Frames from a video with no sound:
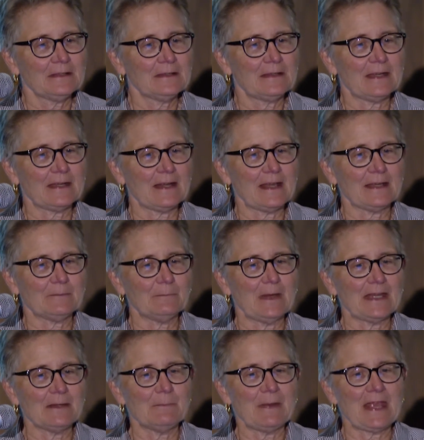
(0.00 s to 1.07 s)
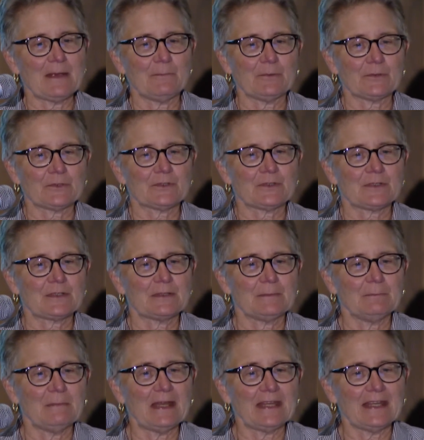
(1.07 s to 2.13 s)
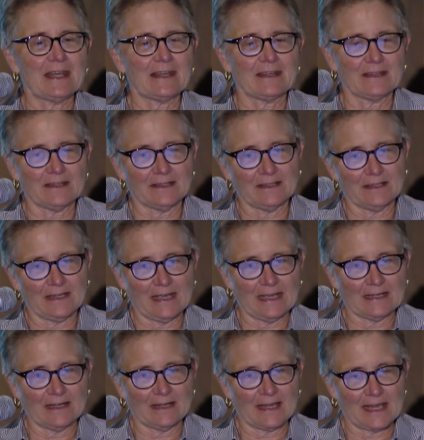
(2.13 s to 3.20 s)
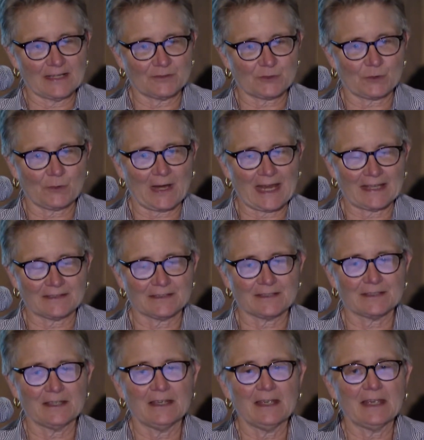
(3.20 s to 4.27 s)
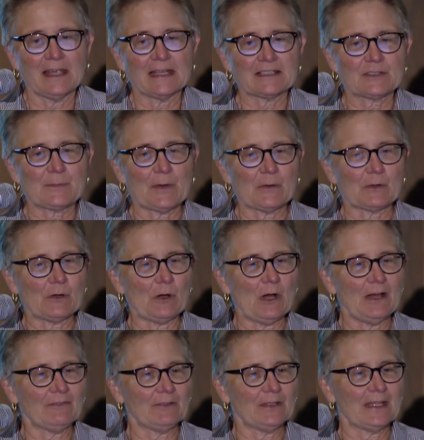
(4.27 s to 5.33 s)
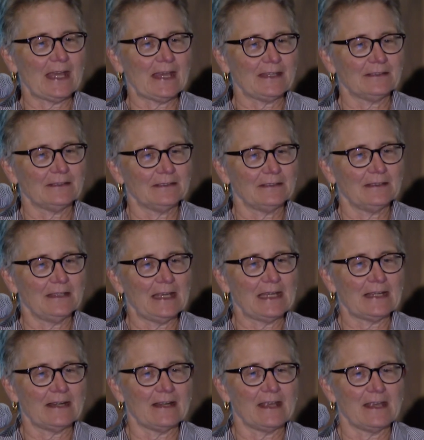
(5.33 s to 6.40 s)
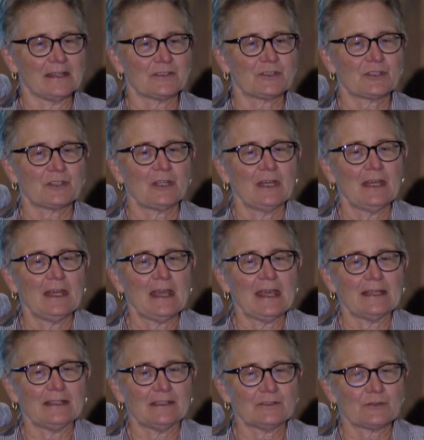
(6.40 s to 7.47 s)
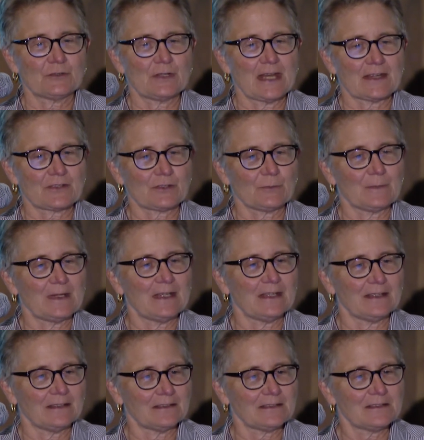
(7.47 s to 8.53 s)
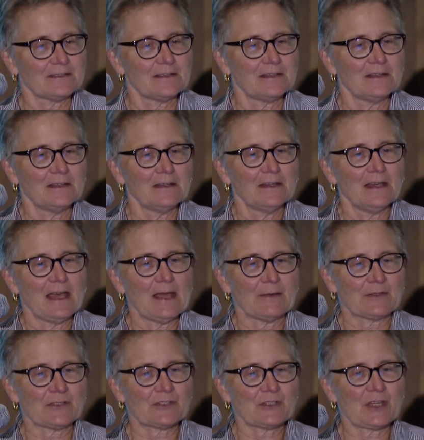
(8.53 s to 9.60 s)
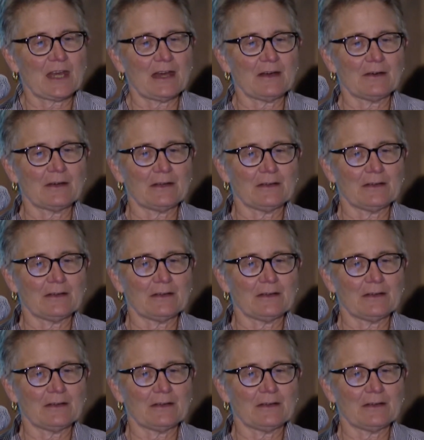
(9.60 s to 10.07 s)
that I had many papers, many NIH grants, and spoke often at NIH and international meetings. I was chair